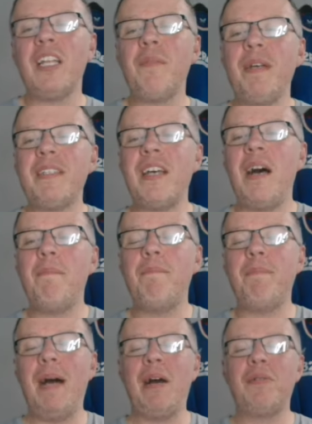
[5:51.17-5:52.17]
little bit
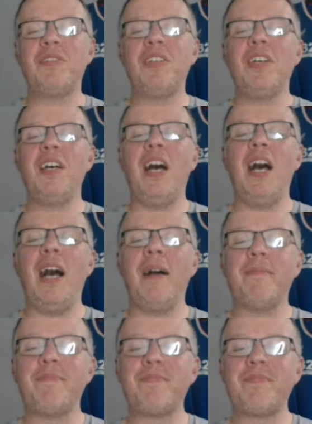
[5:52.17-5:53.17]
about
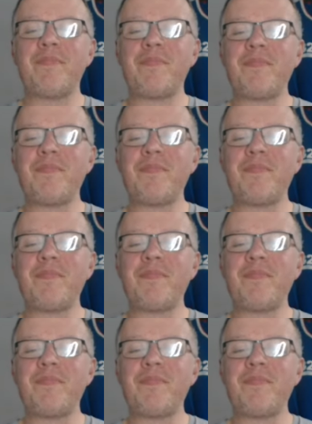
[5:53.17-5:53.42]
Cyriel